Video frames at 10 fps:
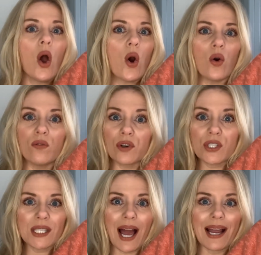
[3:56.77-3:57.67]

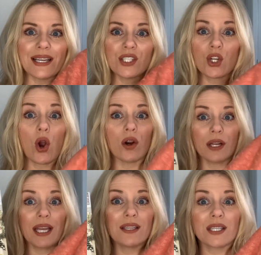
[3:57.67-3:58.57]
oversized
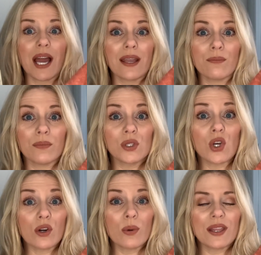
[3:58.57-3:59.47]
cardigan type
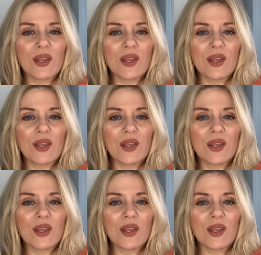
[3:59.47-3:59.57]
look with